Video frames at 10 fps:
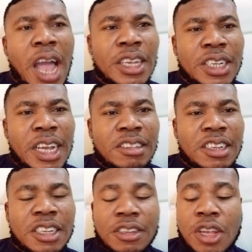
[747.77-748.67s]
Are you
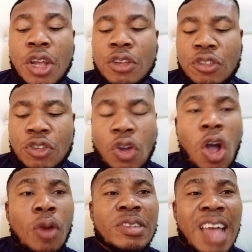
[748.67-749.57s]
getting it? So
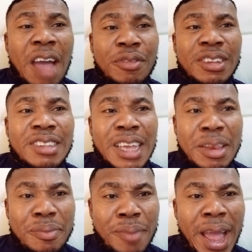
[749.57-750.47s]
always have this
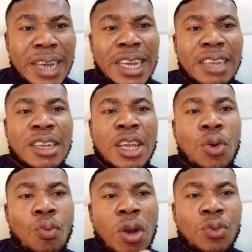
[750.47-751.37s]
in mind, that
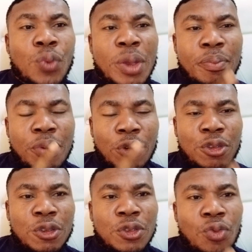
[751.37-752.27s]
what we
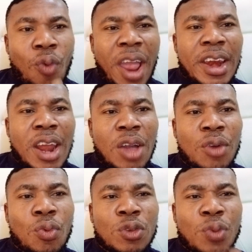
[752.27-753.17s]
produce right now,
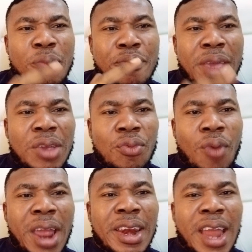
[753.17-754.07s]
what we make it
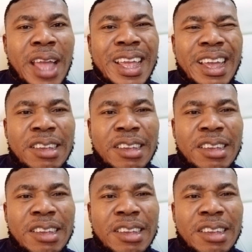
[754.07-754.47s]
right now,